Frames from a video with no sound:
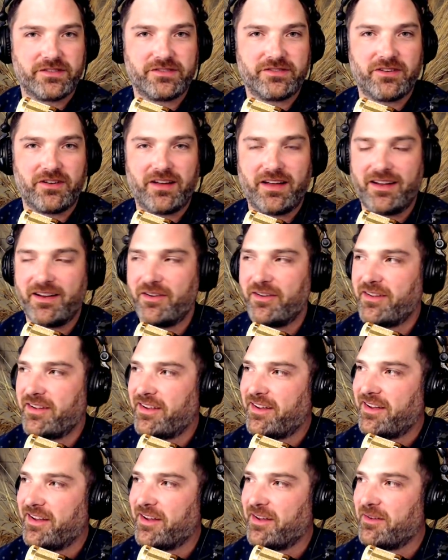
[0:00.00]
So I don't
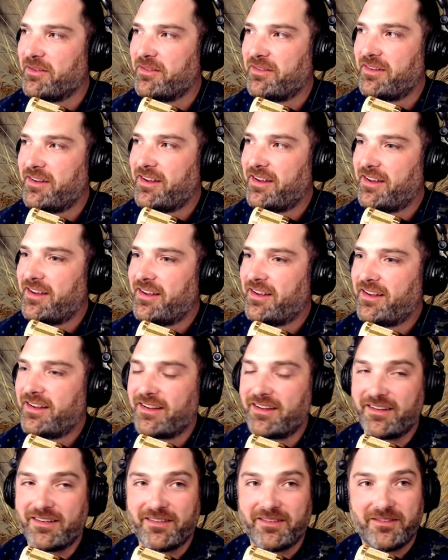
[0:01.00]
know.